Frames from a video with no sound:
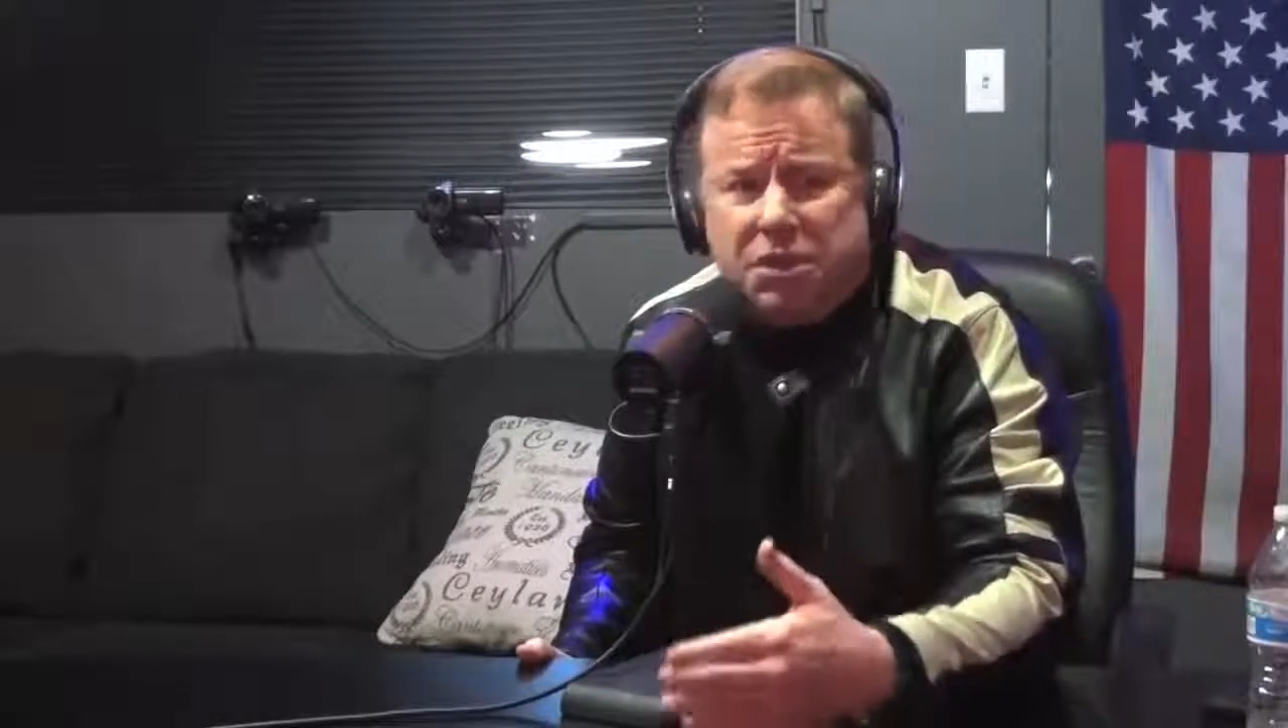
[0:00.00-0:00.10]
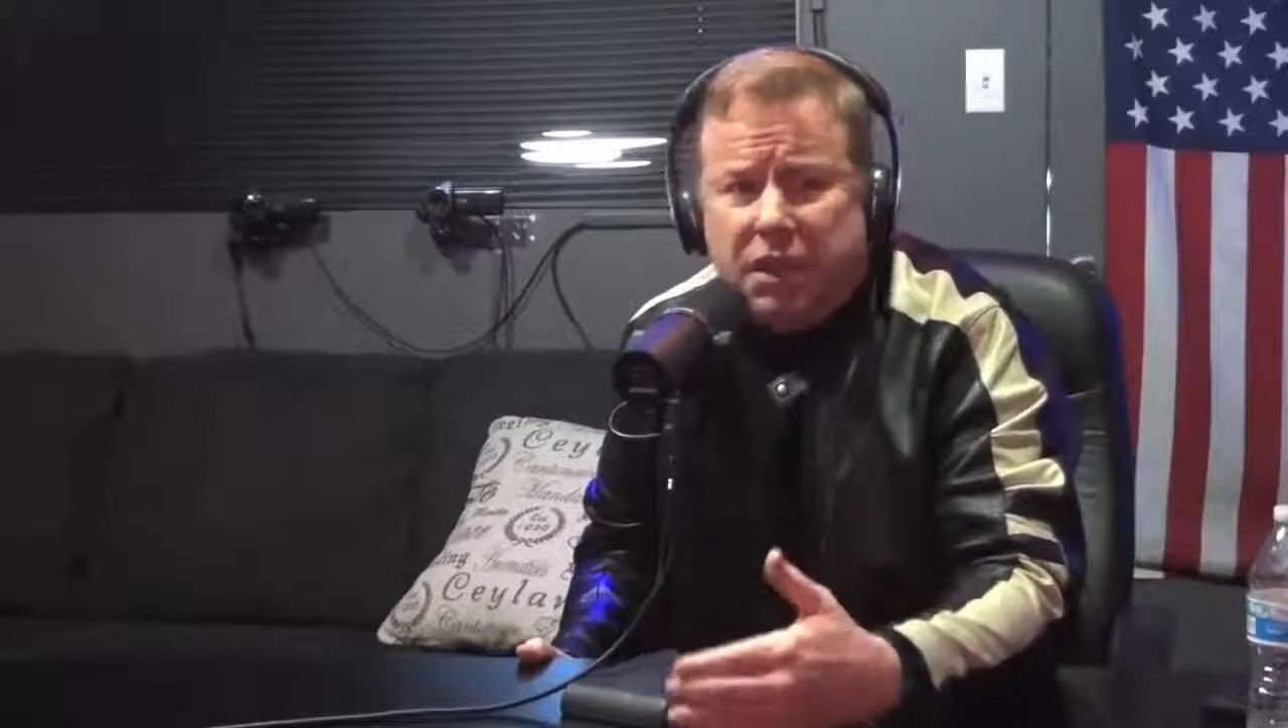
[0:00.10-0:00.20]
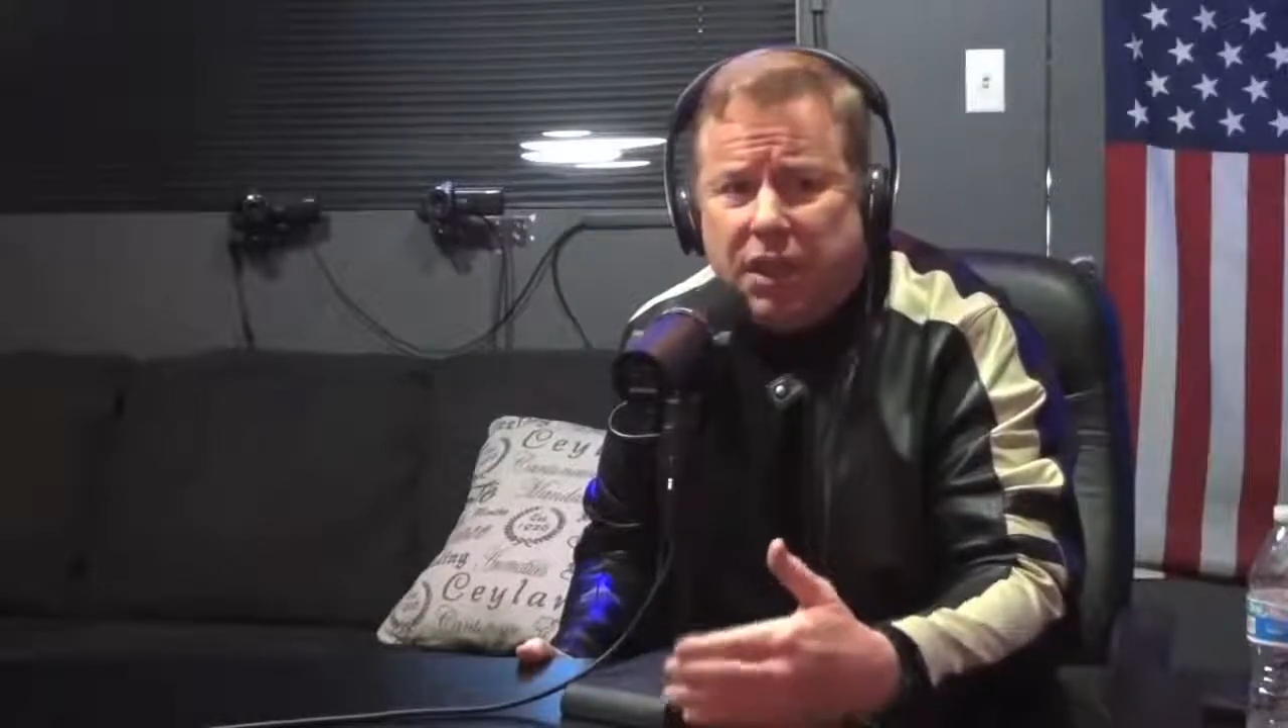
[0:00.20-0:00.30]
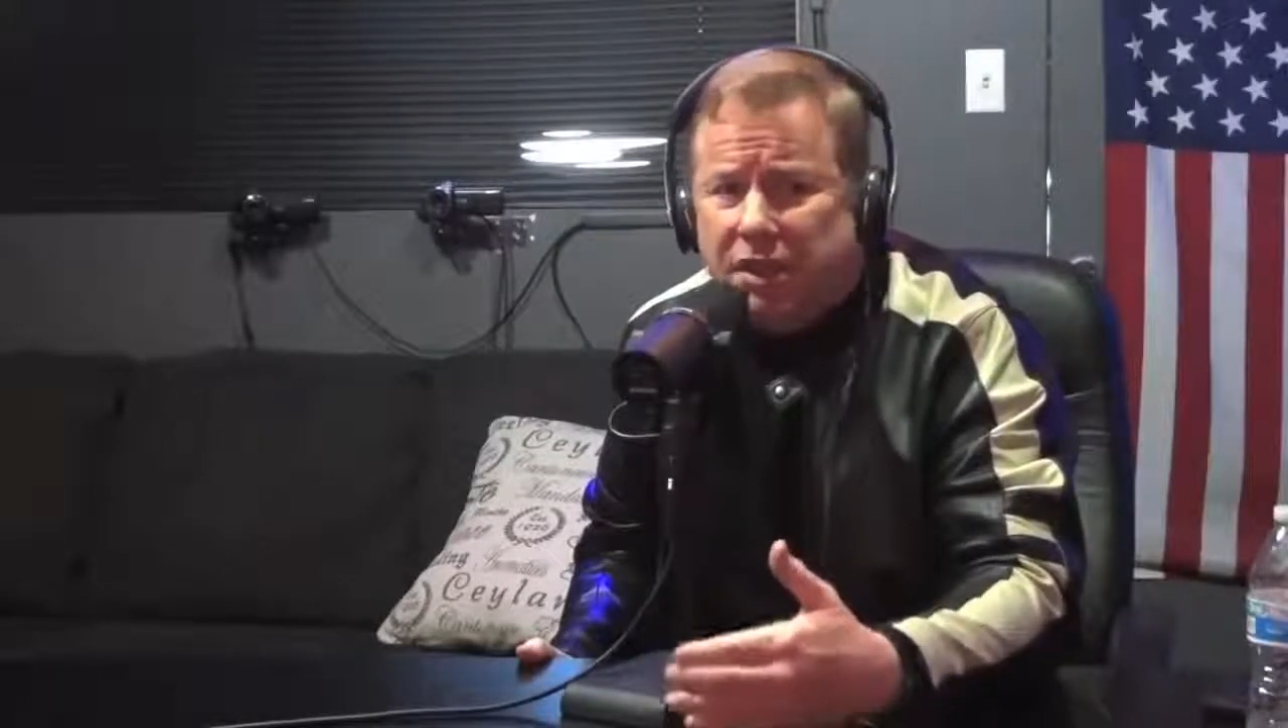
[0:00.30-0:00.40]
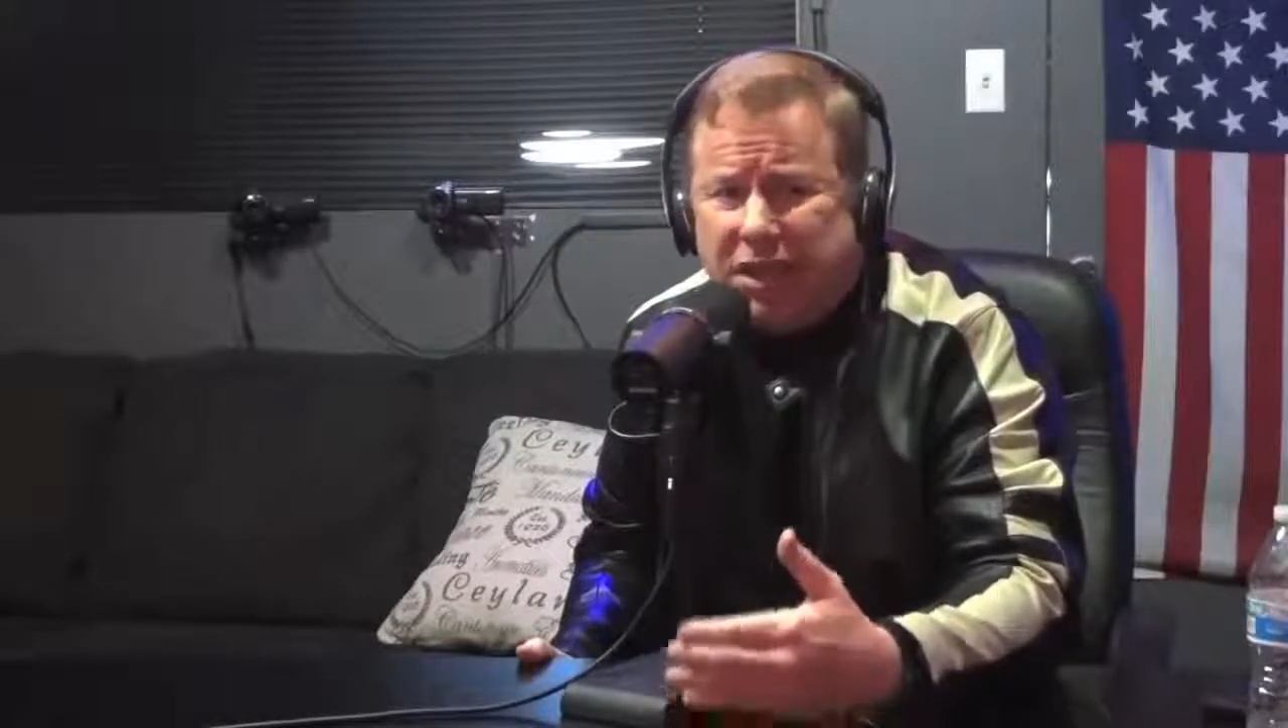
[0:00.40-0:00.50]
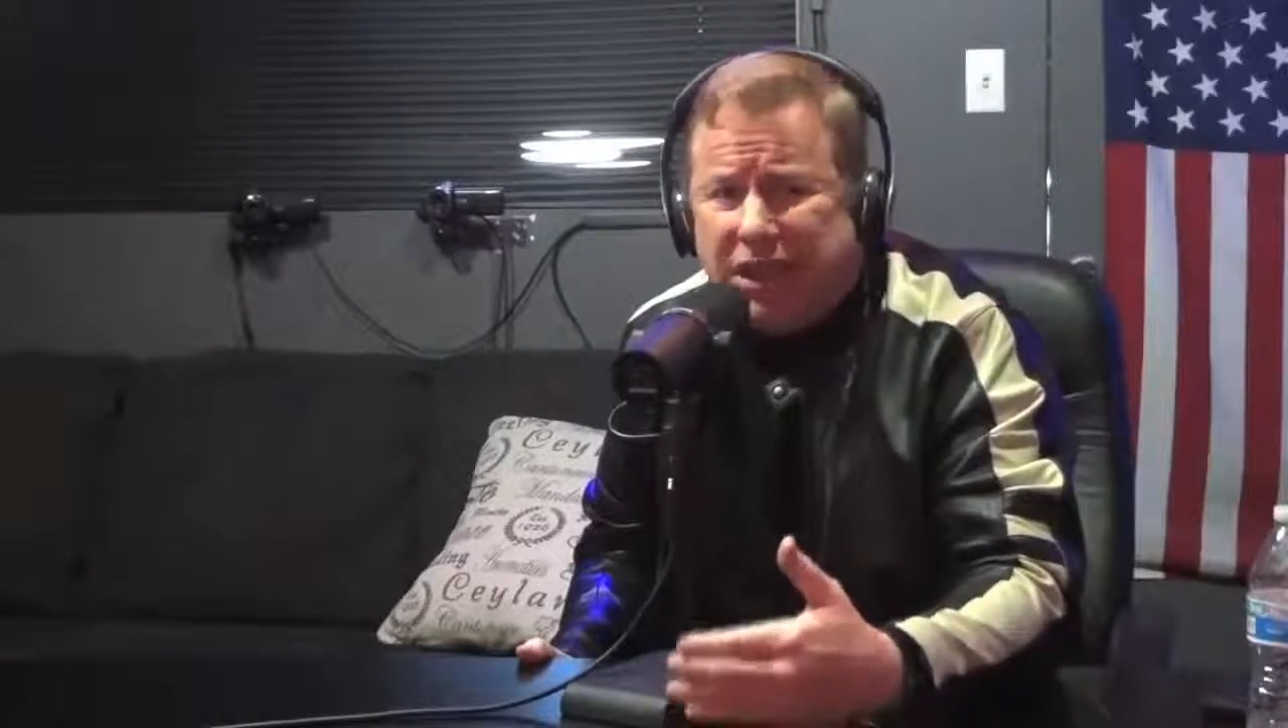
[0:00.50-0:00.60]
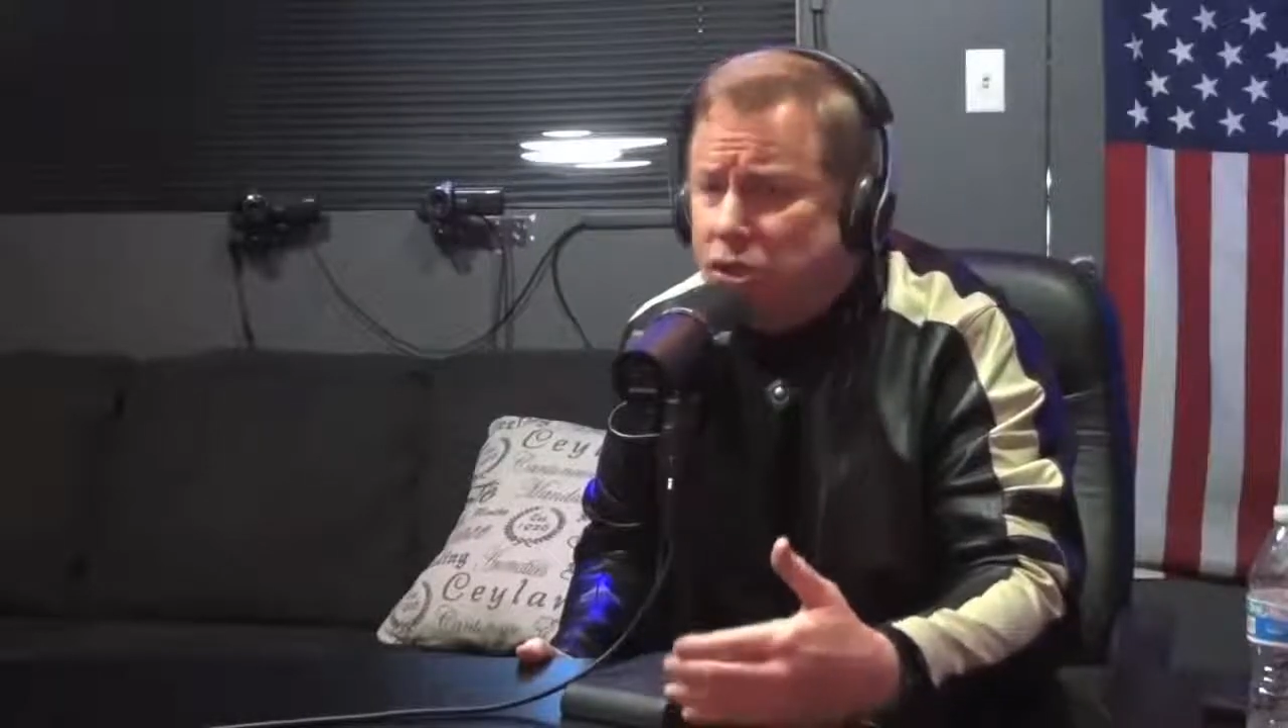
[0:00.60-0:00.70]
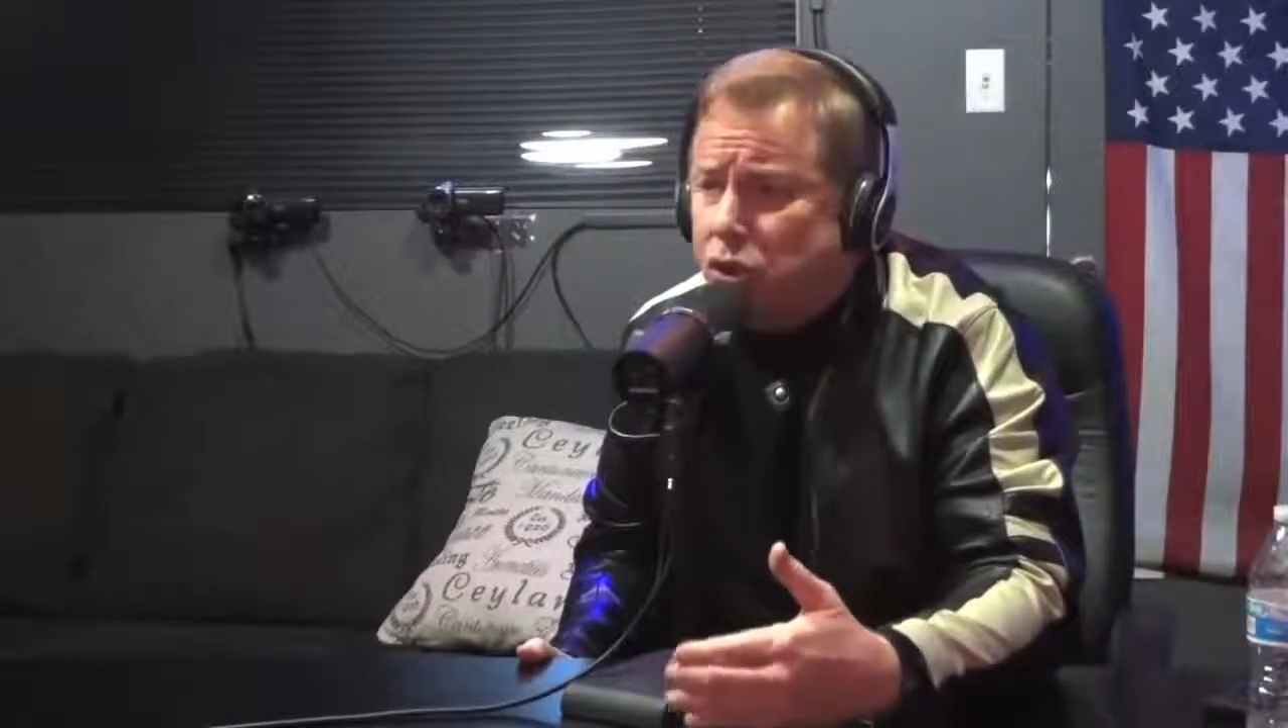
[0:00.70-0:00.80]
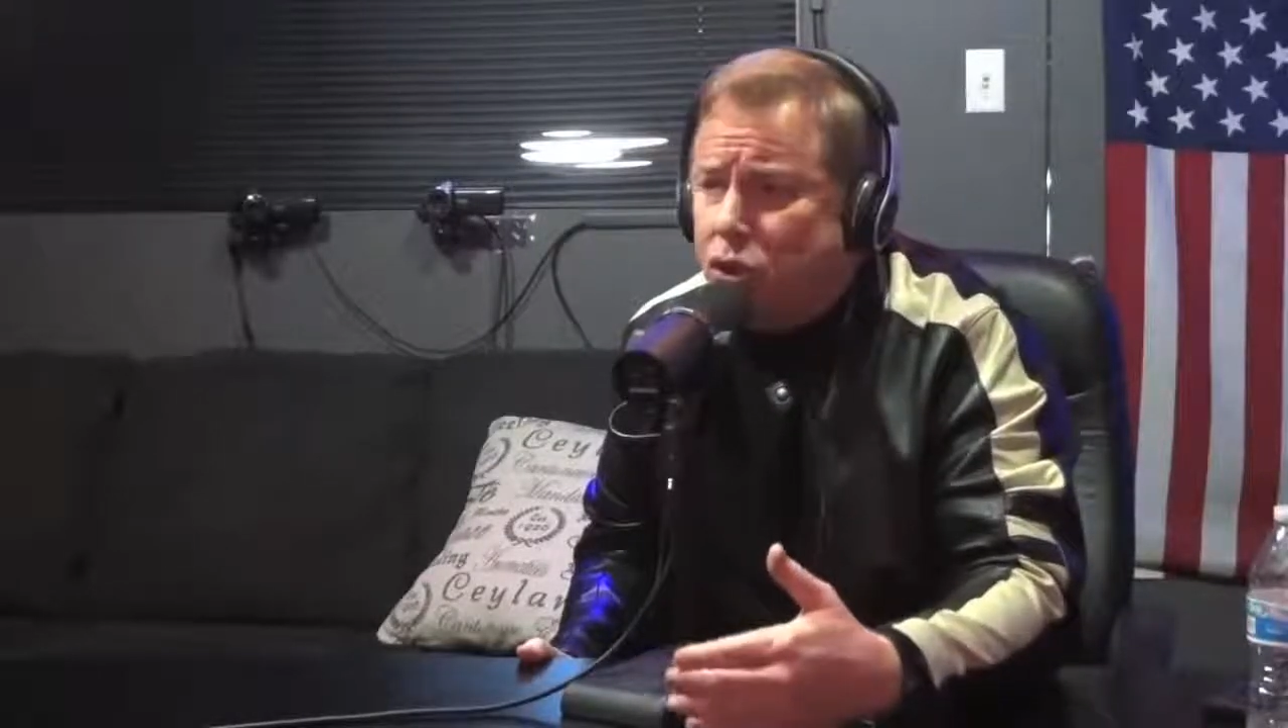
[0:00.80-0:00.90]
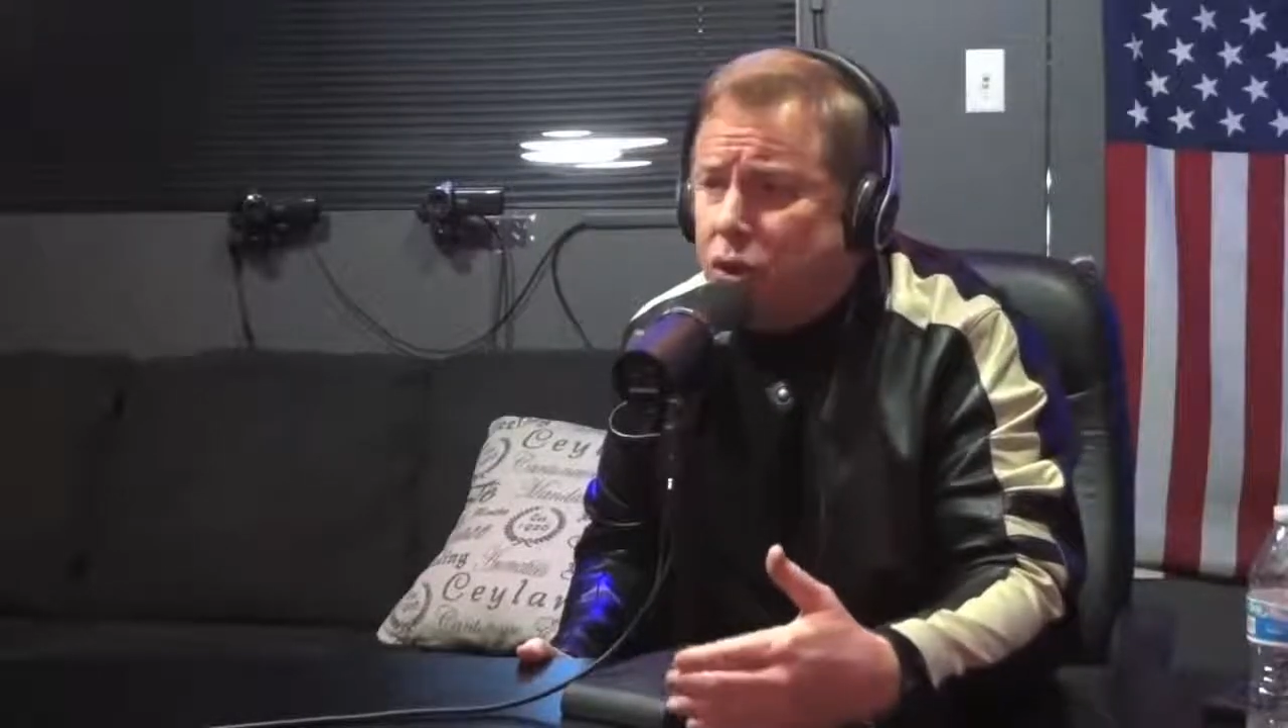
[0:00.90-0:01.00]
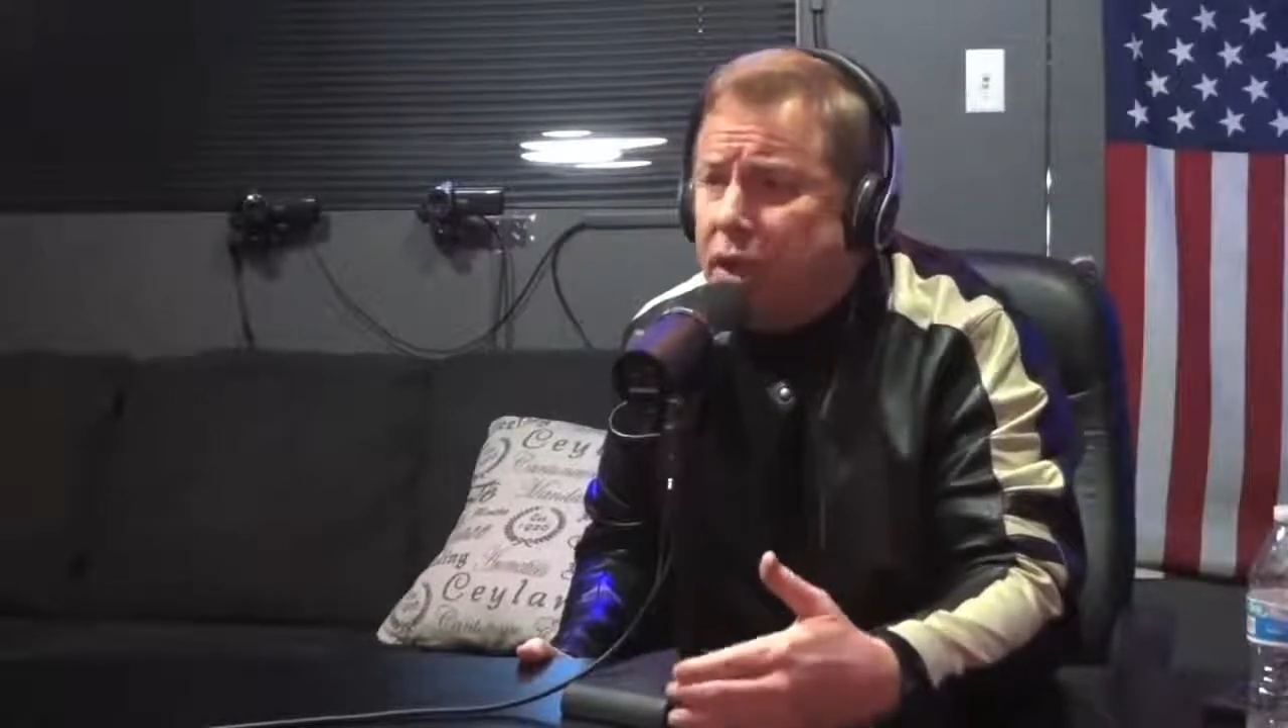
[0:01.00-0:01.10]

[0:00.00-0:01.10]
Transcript: think that that's cool.